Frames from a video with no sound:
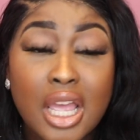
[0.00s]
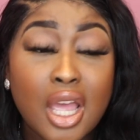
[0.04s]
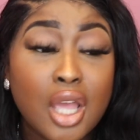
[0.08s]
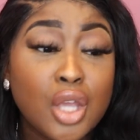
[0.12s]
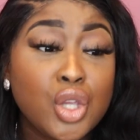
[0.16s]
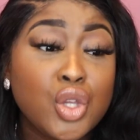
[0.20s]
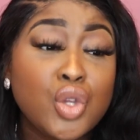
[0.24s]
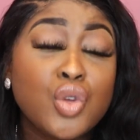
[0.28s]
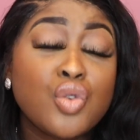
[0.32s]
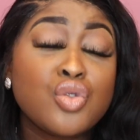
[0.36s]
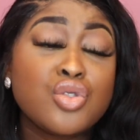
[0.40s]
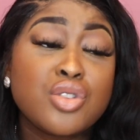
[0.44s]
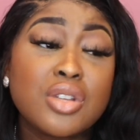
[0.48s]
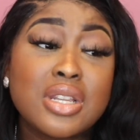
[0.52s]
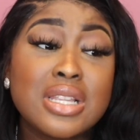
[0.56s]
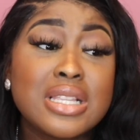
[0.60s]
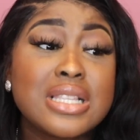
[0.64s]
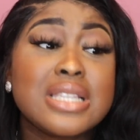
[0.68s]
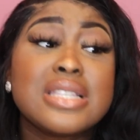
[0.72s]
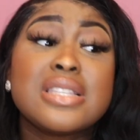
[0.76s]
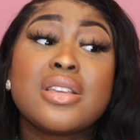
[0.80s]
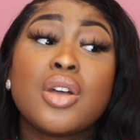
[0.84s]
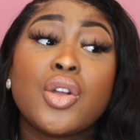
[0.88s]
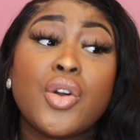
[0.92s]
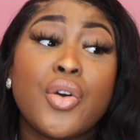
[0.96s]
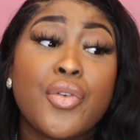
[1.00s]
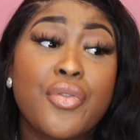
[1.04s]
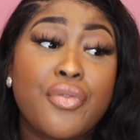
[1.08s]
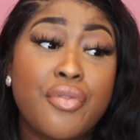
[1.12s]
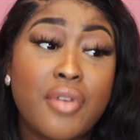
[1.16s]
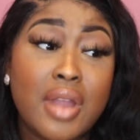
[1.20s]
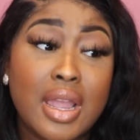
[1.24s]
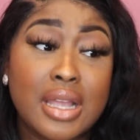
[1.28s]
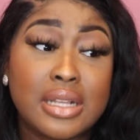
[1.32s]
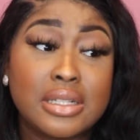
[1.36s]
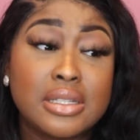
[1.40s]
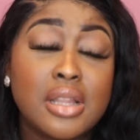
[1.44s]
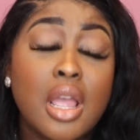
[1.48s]
You also need to tell your
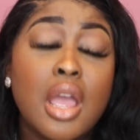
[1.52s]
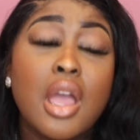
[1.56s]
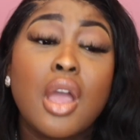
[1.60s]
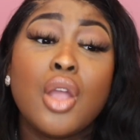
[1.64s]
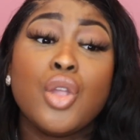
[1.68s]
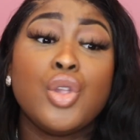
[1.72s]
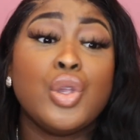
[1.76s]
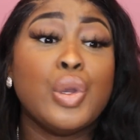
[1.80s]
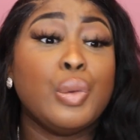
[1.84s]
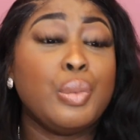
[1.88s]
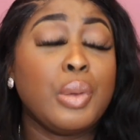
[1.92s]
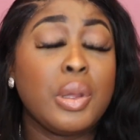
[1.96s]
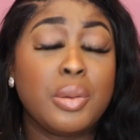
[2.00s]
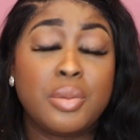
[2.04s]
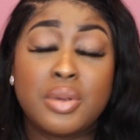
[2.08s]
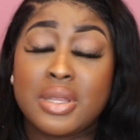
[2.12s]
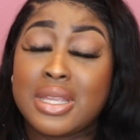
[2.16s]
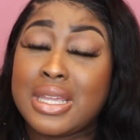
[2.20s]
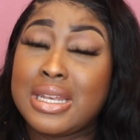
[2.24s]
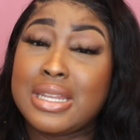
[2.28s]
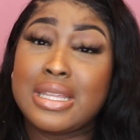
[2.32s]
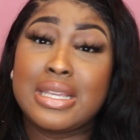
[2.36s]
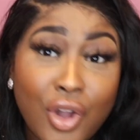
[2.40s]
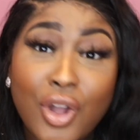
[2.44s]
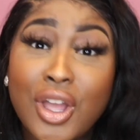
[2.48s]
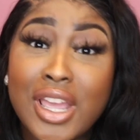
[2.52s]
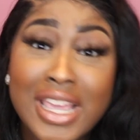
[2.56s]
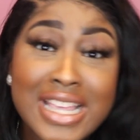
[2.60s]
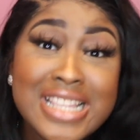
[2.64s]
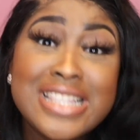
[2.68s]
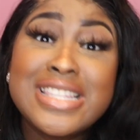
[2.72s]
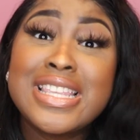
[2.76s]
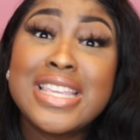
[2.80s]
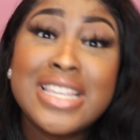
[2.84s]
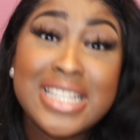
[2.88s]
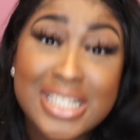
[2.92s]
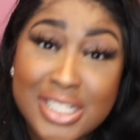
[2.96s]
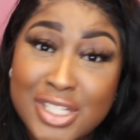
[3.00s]
friend, your baby daddy, he's
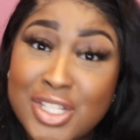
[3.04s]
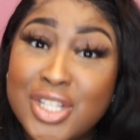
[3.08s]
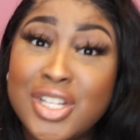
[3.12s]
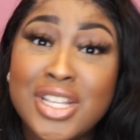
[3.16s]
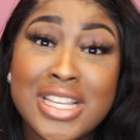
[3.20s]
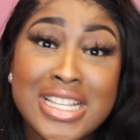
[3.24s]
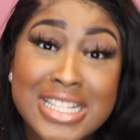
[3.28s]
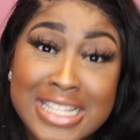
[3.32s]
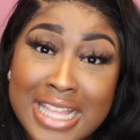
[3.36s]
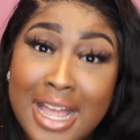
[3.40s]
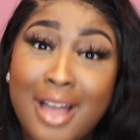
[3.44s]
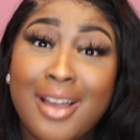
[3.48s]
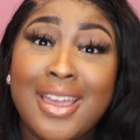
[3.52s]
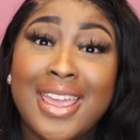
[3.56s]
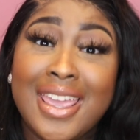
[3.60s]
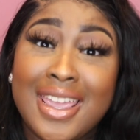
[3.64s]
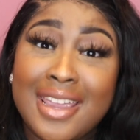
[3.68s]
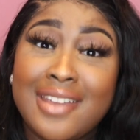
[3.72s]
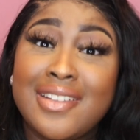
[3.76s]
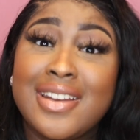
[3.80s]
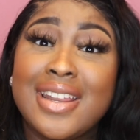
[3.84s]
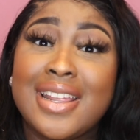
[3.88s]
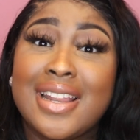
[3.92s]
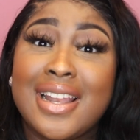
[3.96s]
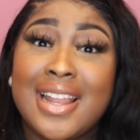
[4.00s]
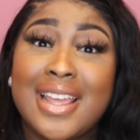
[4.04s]
he's he's out here in it.